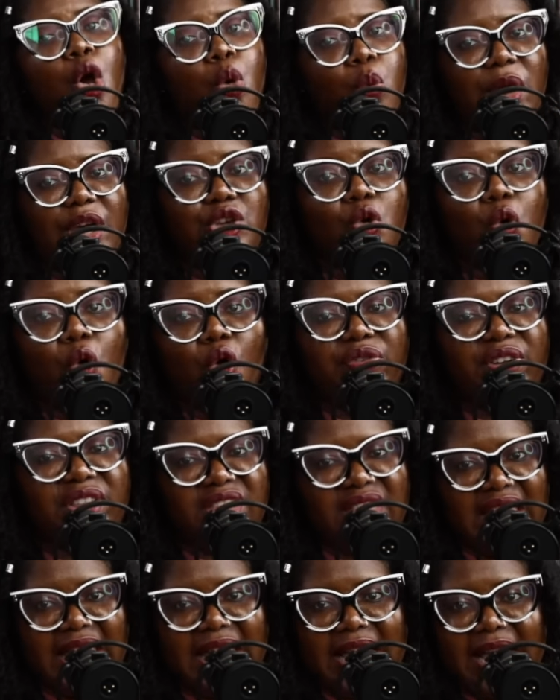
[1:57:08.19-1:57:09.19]
where you
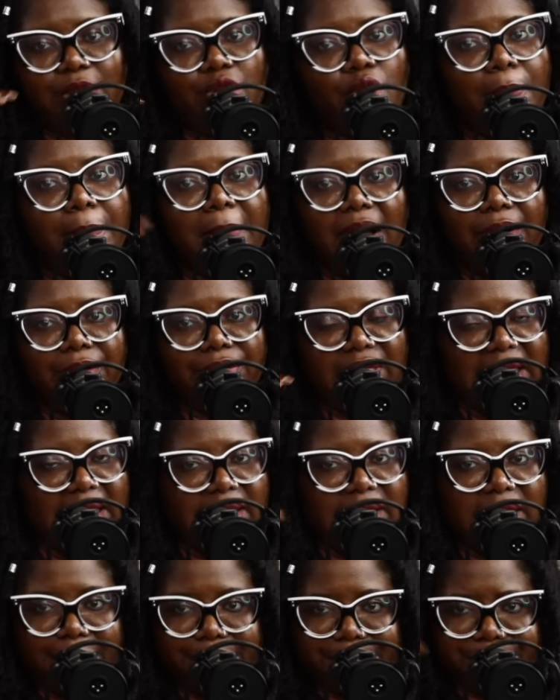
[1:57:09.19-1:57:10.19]
overthink and your mouth
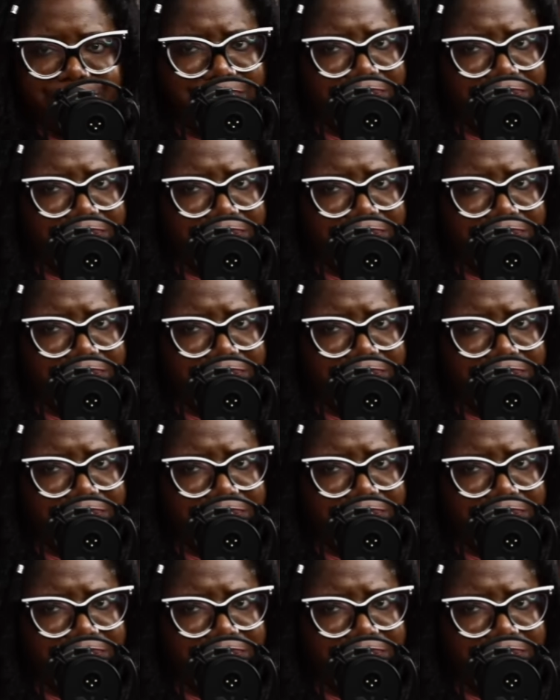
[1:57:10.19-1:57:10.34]
is